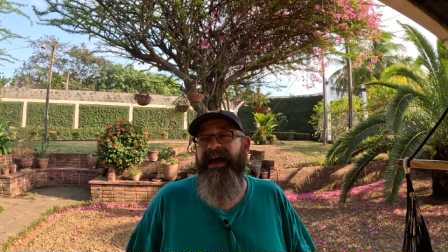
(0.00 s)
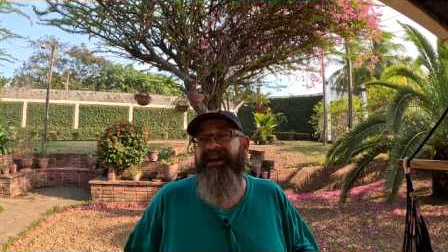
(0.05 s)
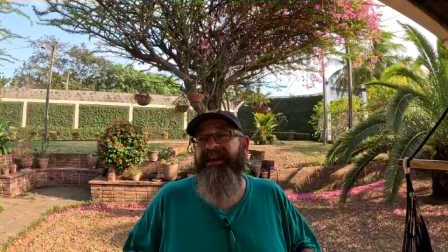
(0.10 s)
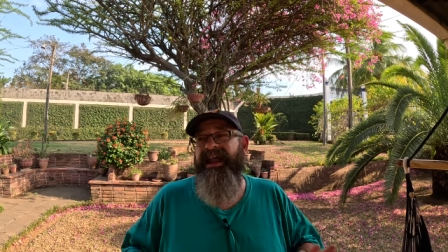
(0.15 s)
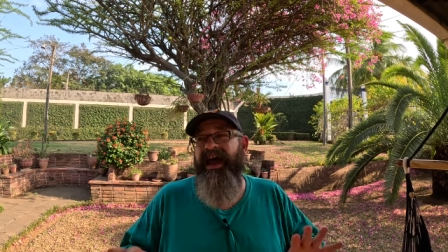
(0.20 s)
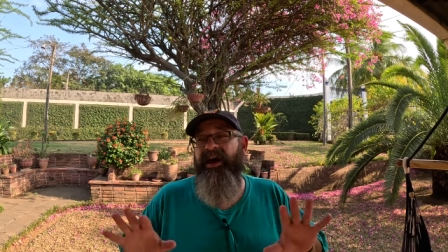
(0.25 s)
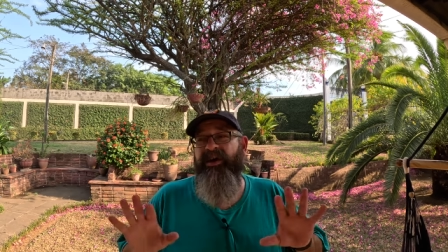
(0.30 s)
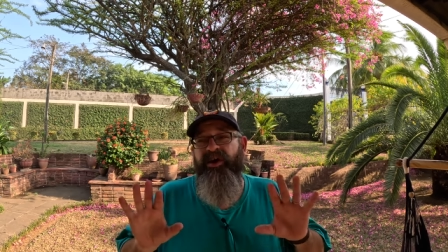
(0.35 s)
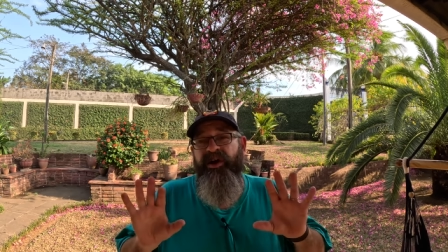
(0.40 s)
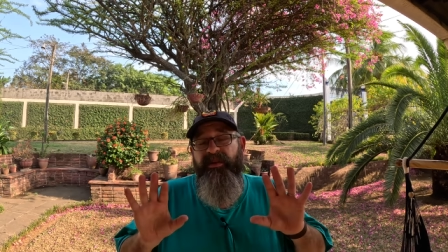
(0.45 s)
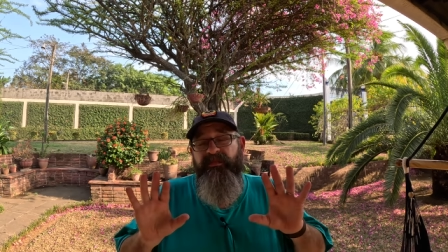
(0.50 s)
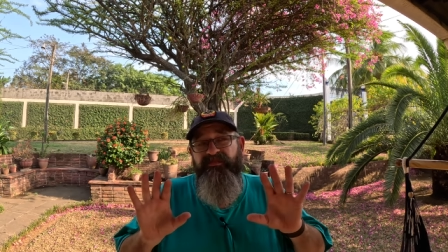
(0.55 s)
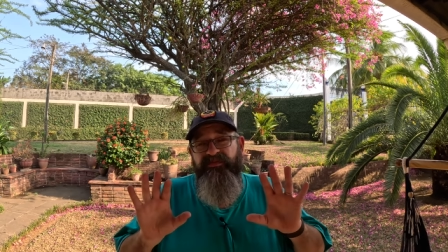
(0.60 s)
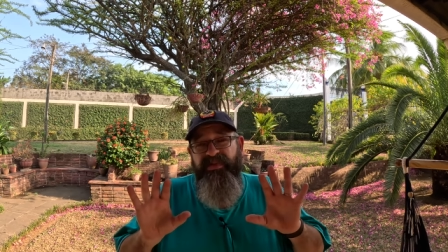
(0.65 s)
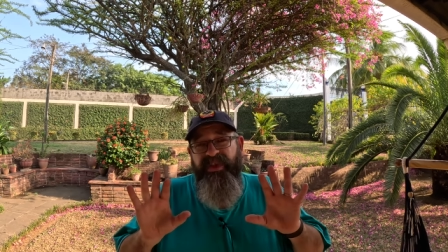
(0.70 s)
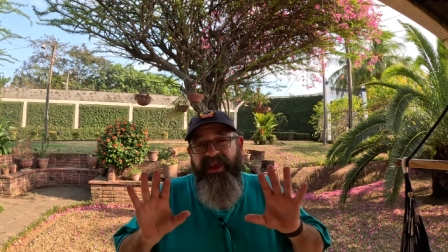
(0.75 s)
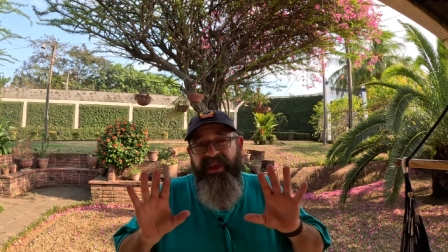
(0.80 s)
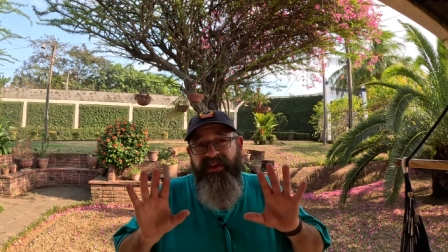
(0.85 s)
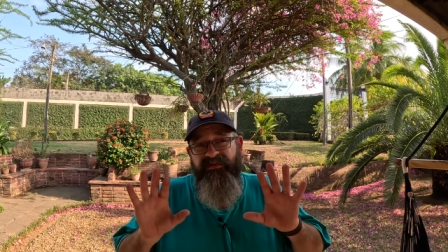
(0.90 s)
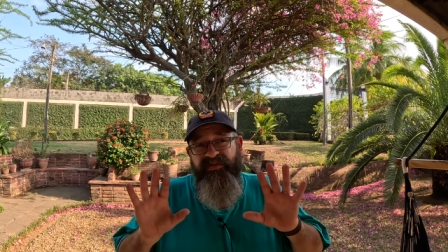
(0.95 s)
Now,
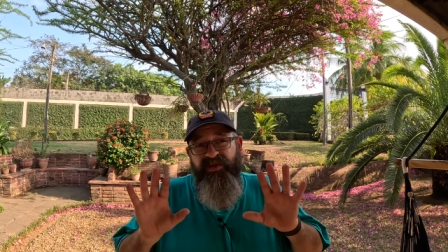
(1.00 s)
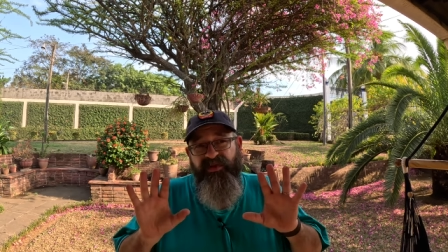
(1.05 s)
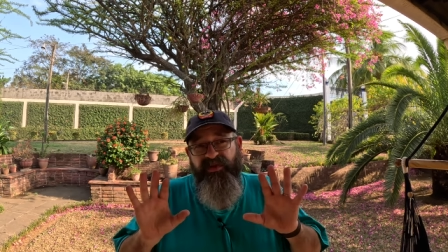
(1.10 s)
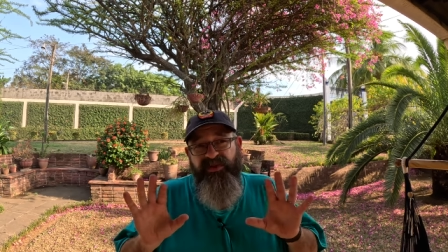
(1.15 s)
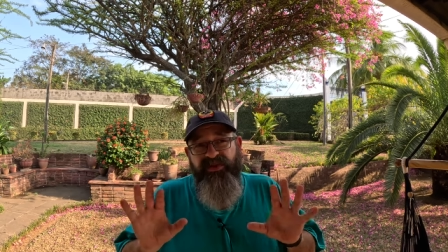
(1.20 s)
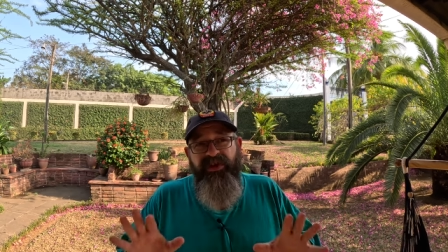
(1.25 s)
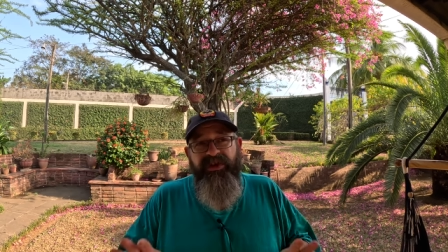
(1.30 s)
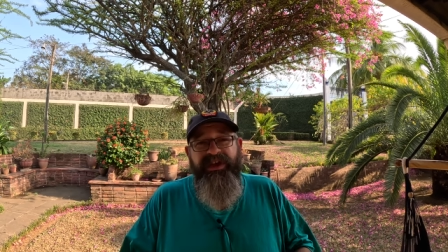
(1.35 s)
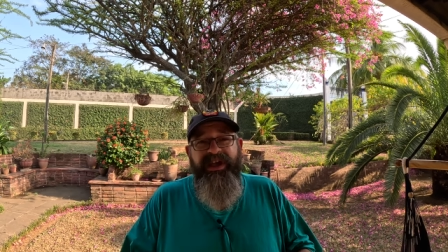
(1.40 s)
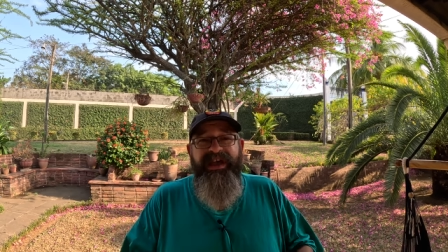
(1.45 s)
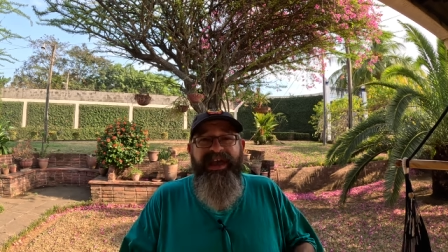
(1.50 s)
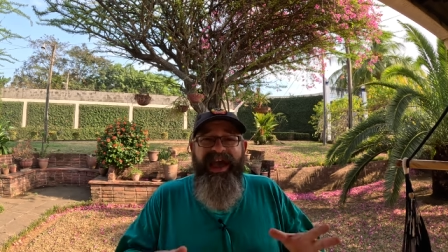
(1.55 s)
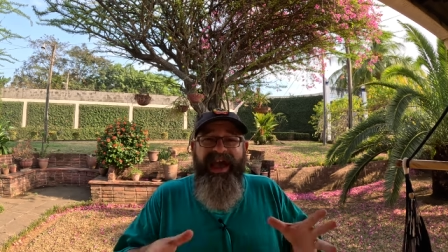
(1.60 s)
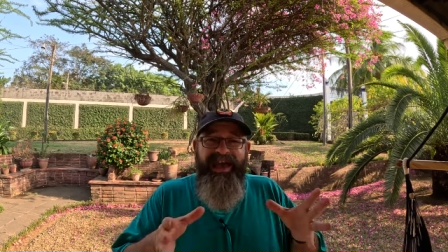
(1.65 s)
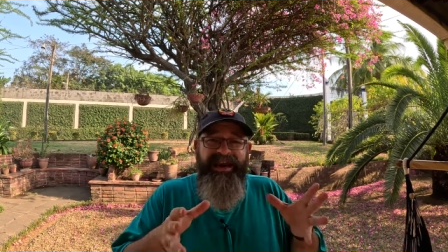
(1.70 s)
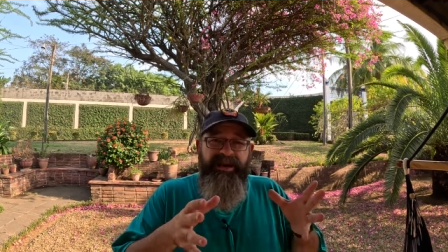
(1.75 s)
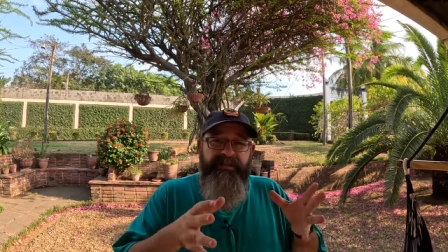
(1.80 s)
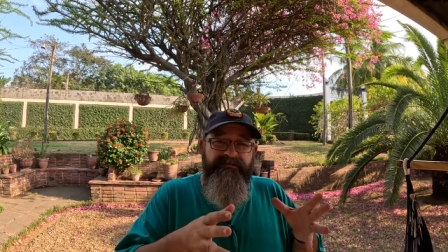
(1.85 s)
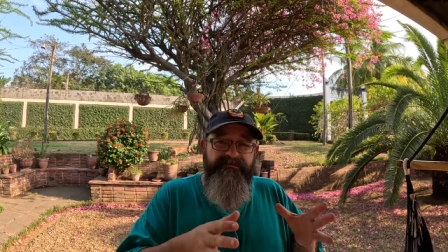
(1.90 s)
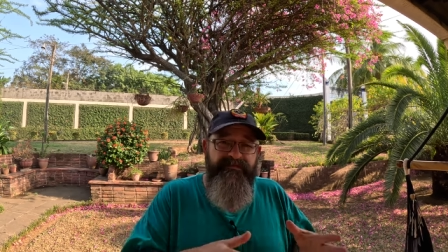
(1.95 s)
if you're looking
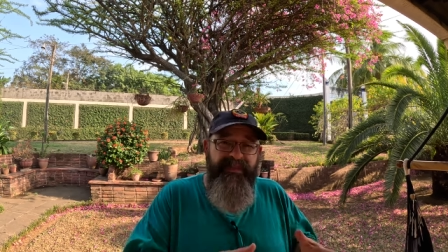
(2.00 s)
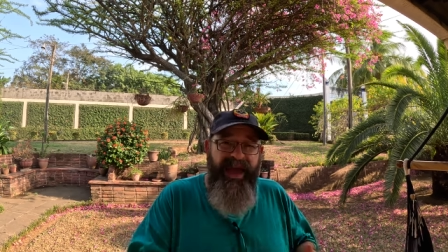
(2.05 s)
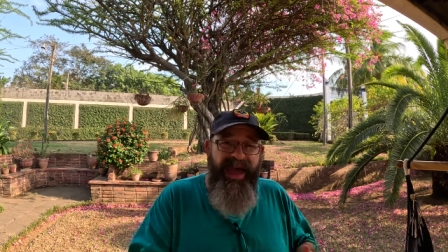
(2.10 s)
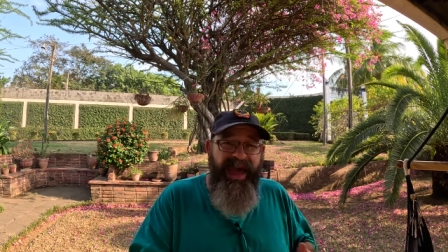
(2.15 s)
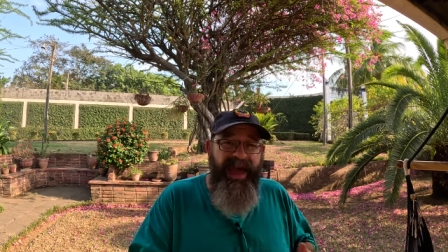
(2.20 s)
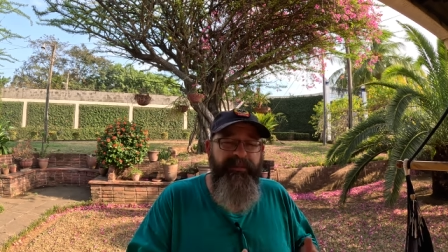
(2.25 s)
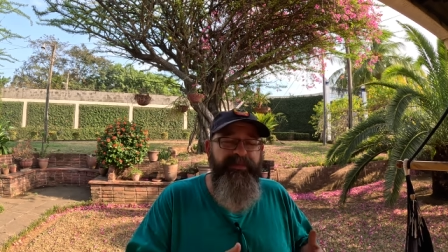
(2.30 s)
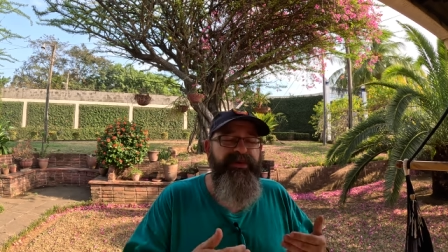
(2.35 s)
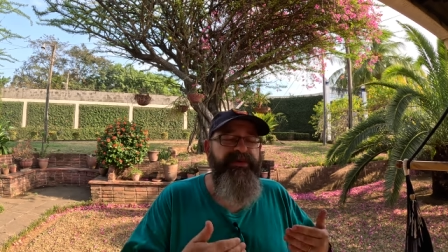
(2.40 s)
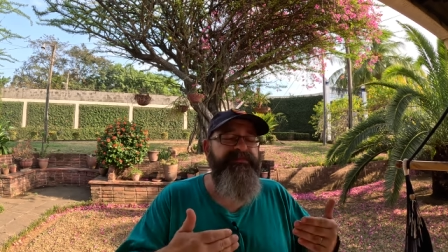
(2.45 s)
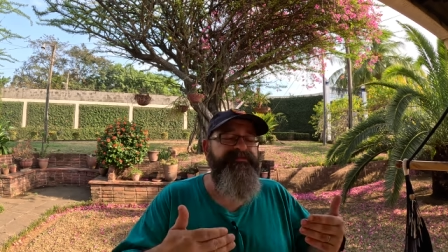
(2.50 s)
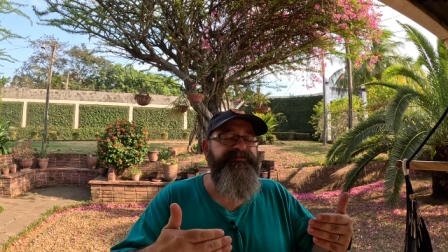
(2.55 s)
at a map,